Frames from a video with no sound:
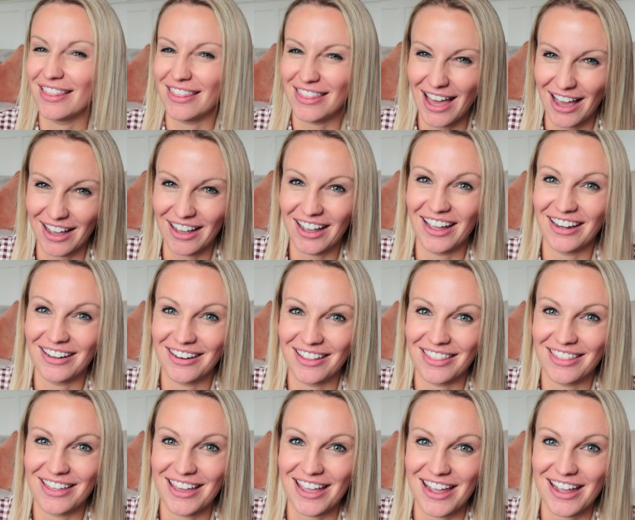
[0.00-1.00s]
that kind of
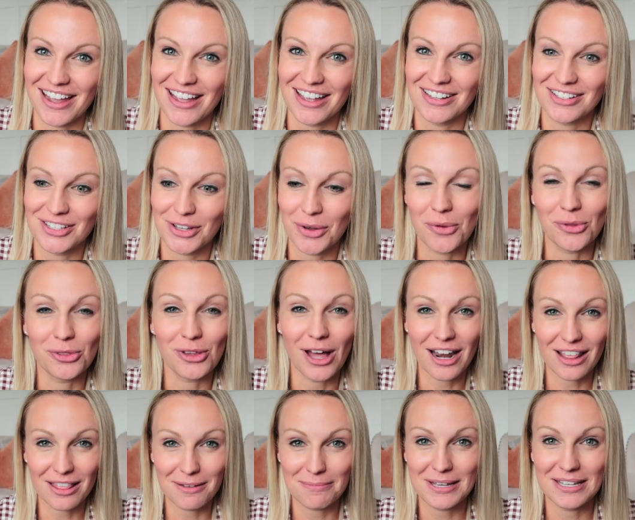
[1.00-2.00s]
thing. And so a
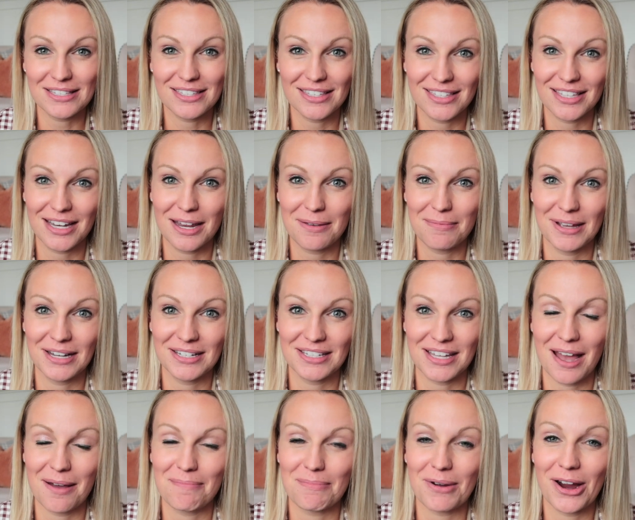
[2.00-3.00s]
lot of the pieces that I picked
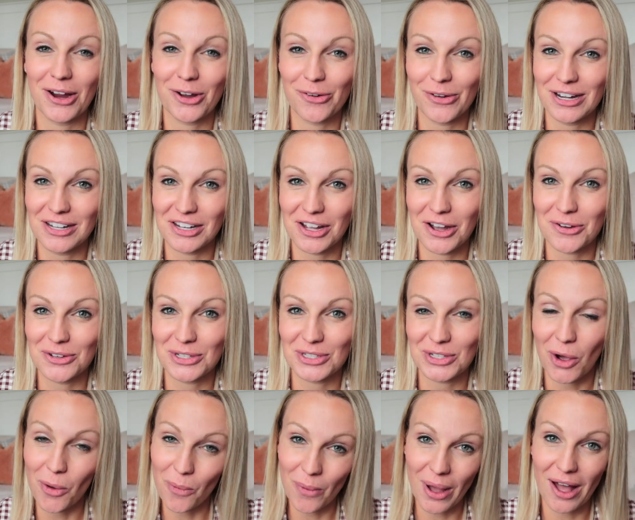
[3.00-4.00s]
up are going to go
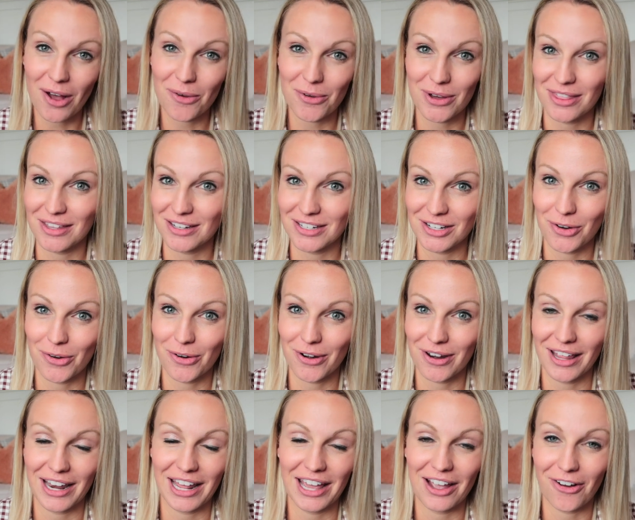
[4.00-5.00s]
so well with the decor
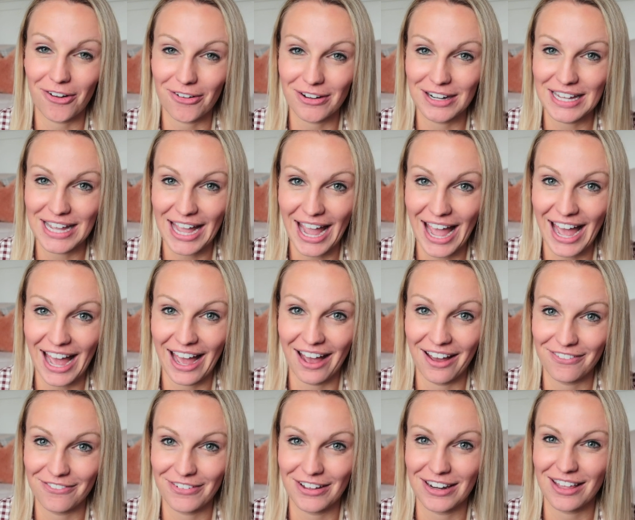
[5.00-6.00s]
that I already
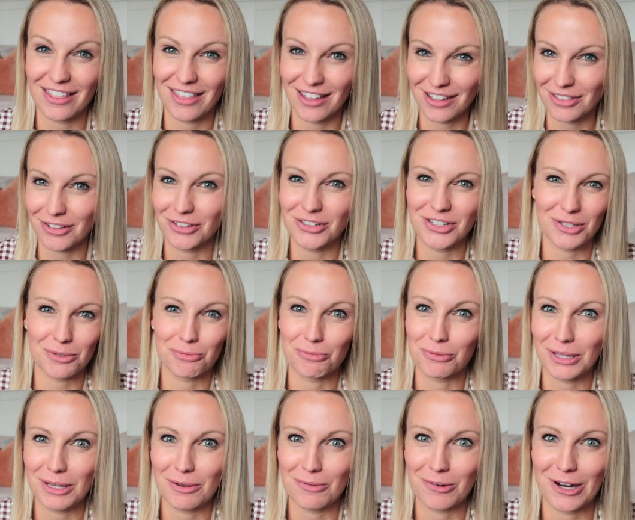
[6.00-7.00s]
have and I think they'll just
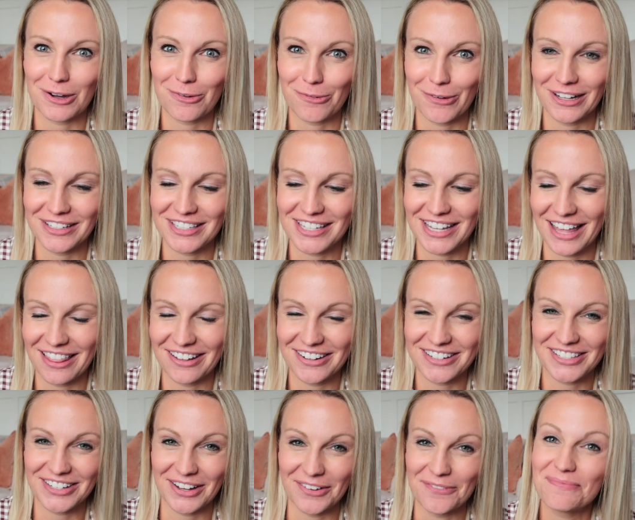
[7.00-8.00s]
really work well together.
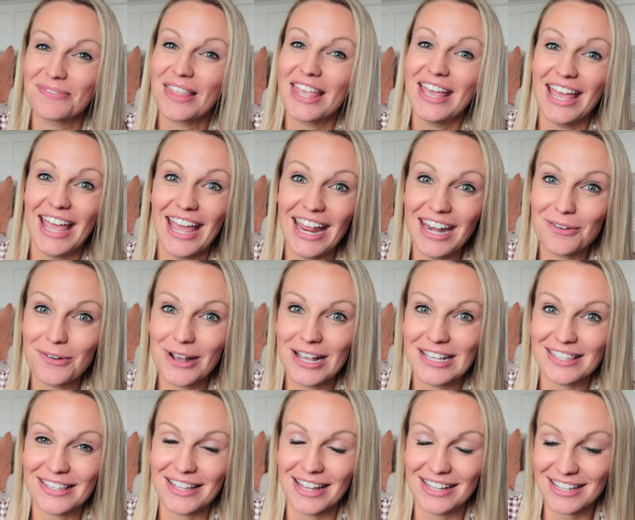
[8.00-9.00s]
So
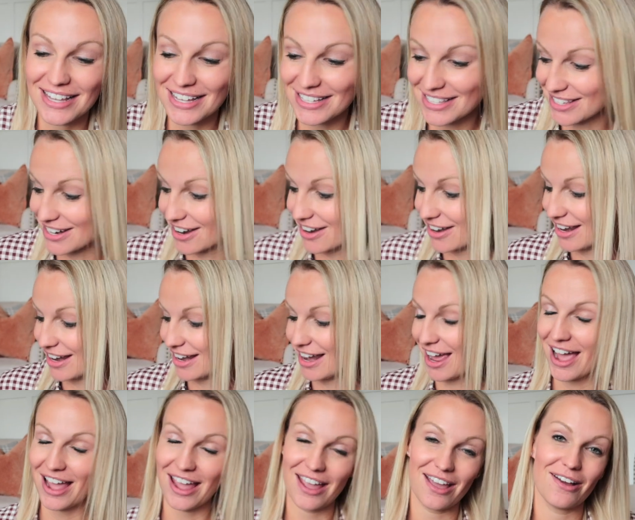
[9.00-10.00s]
anyways, let's get started.
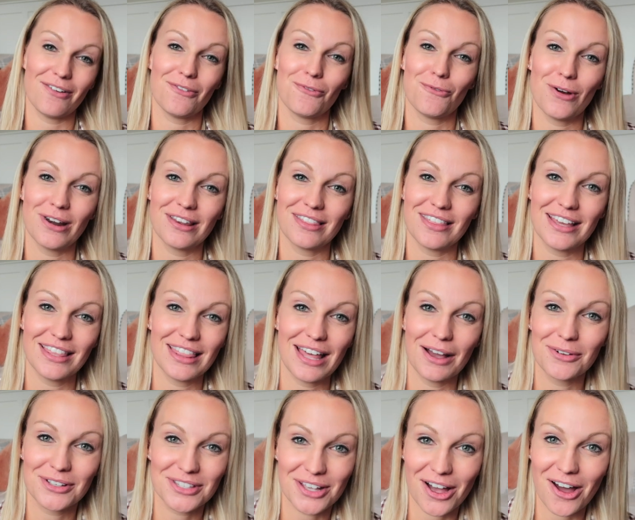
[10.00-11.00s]
I One thing
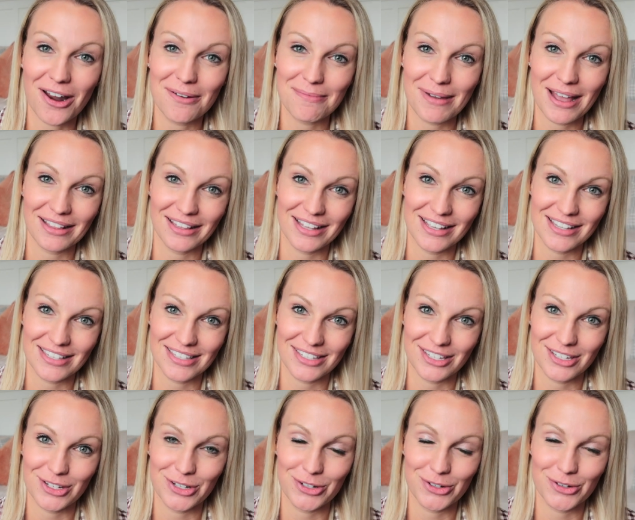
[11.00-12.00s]
that was on my
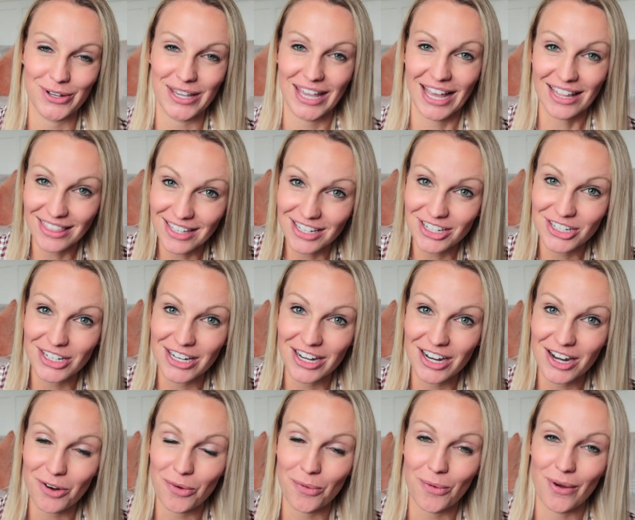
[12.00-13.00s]
list to get this
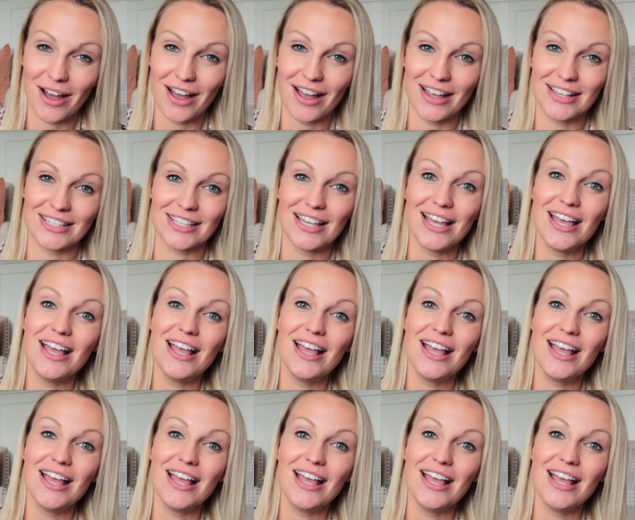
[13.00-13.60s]
year was